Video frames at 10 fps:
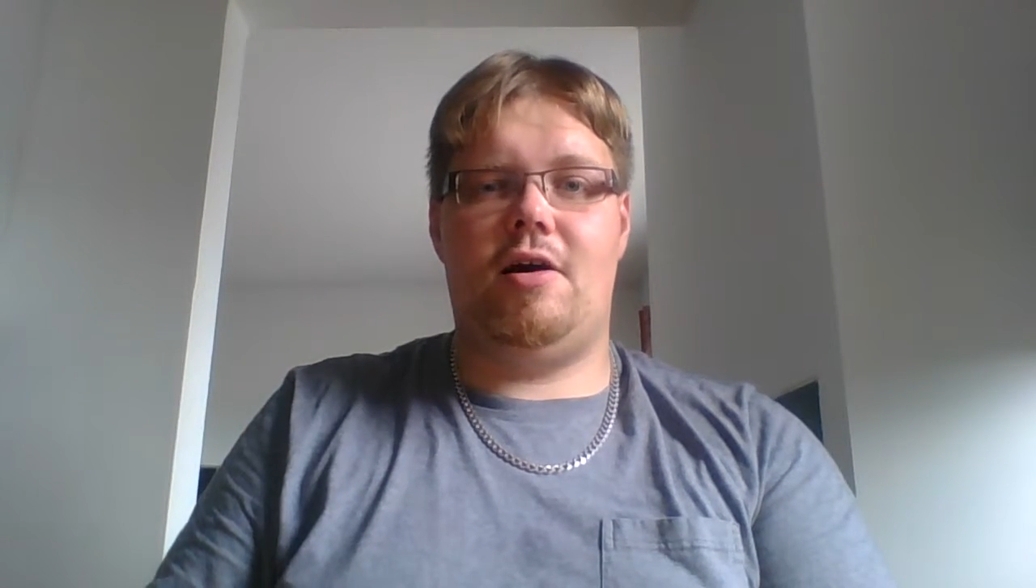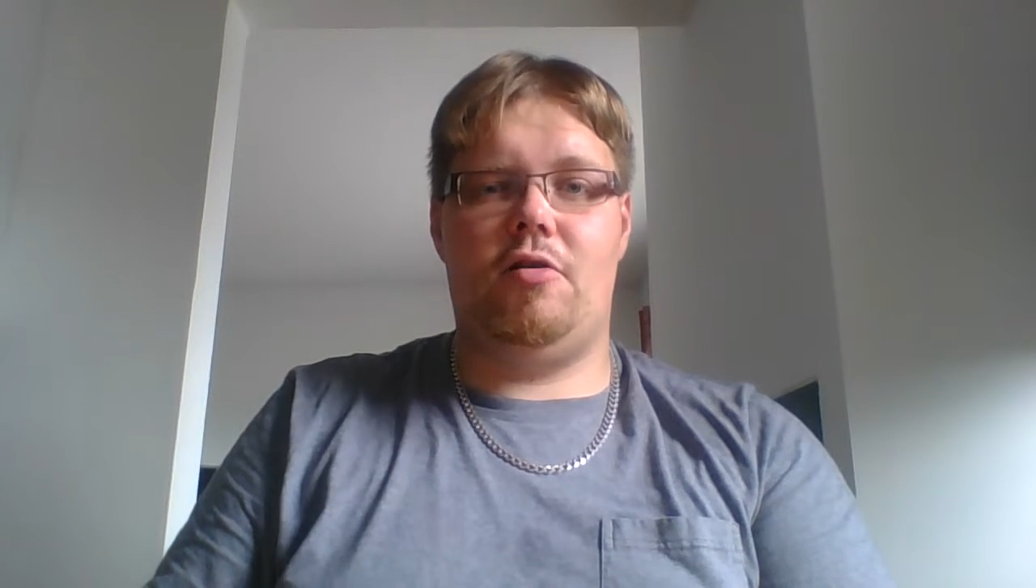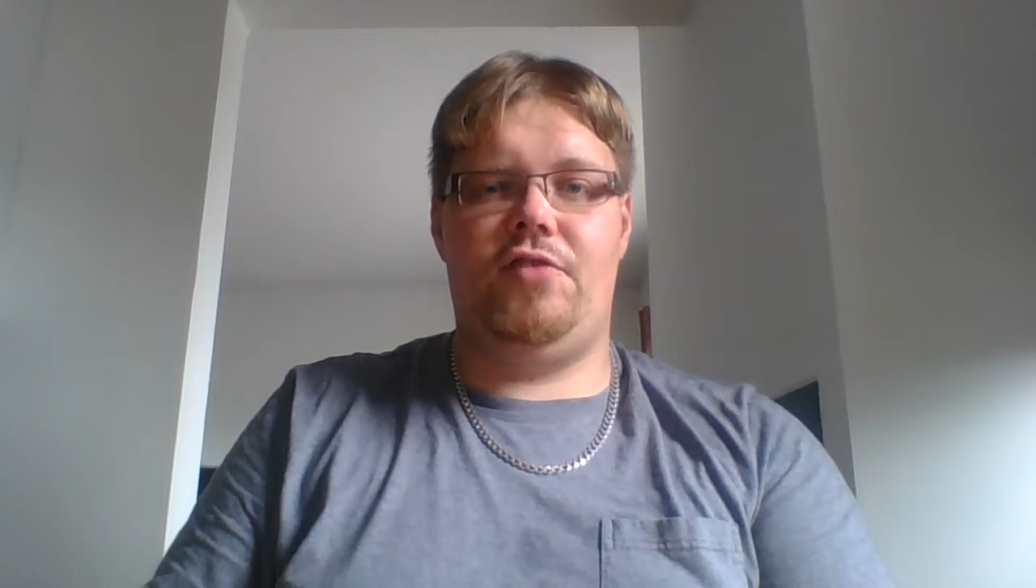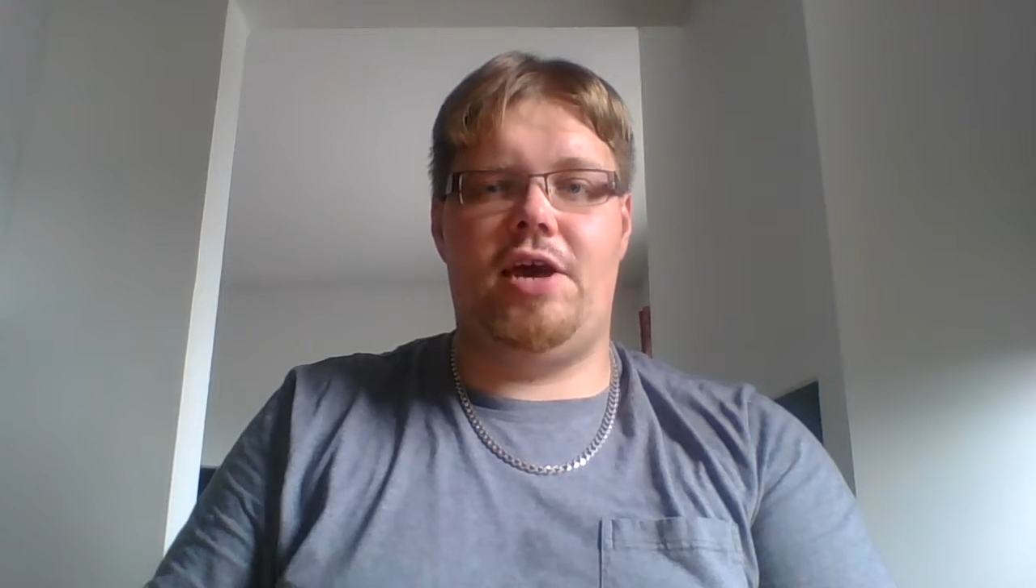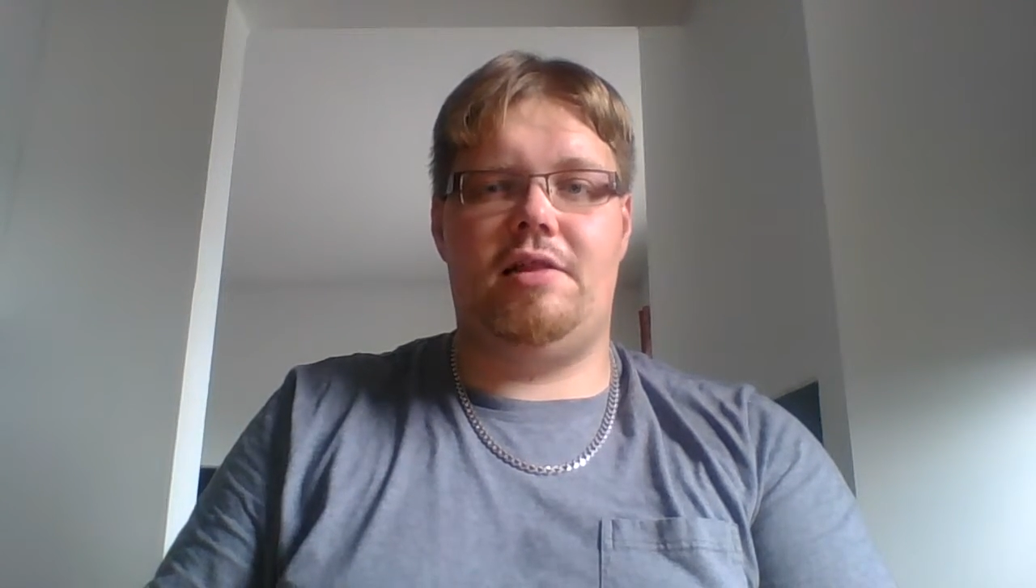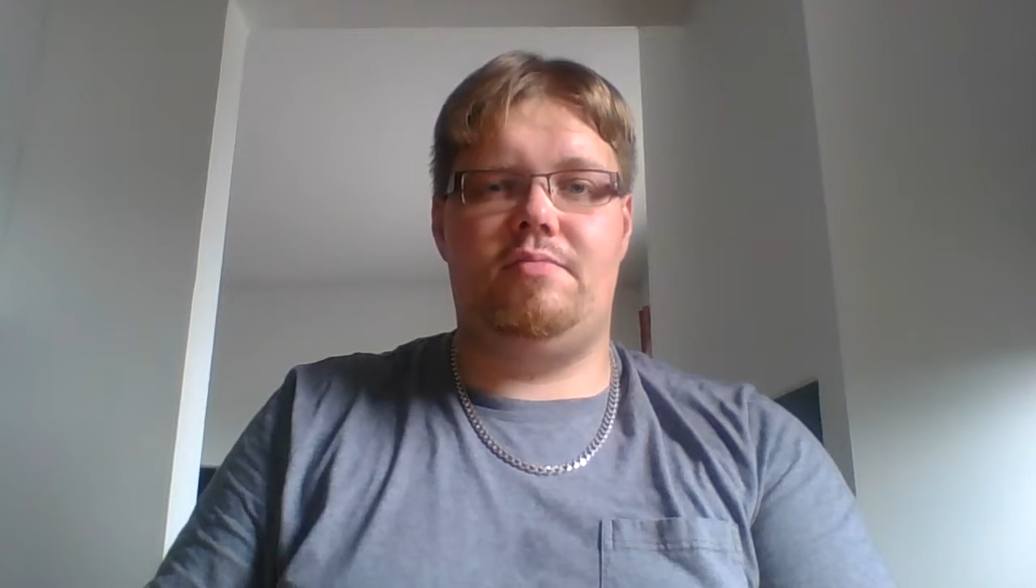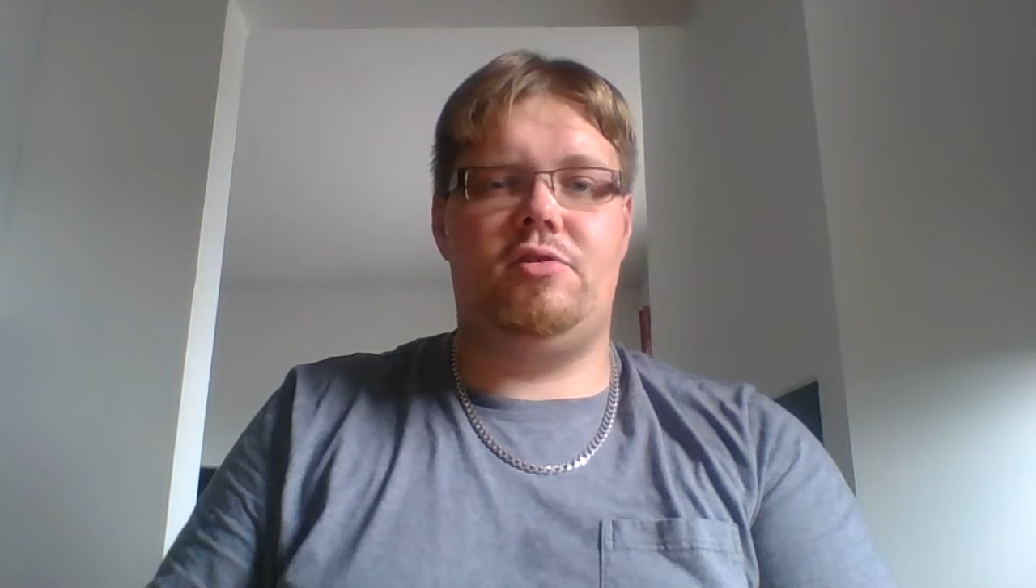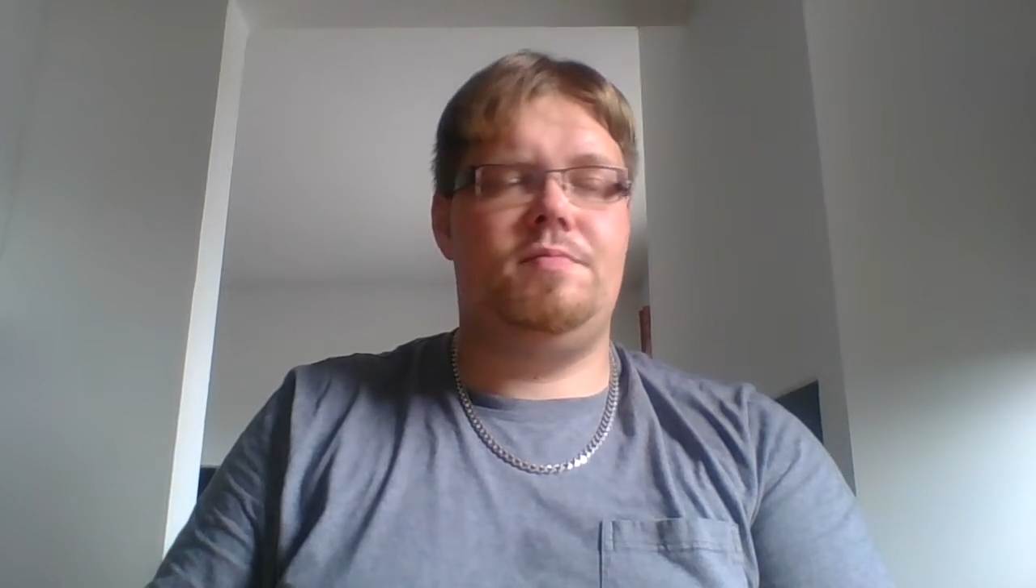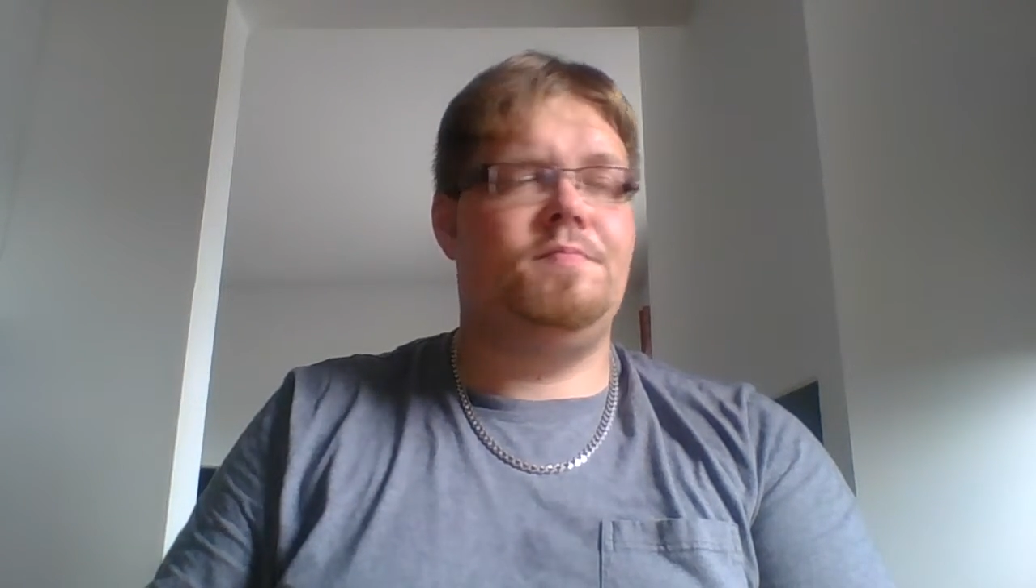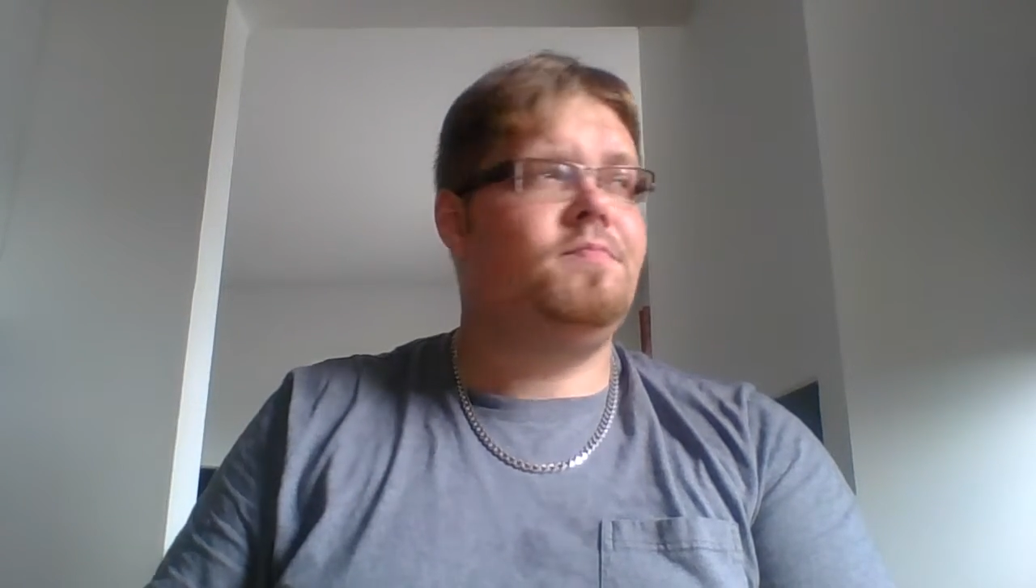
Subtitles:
are available.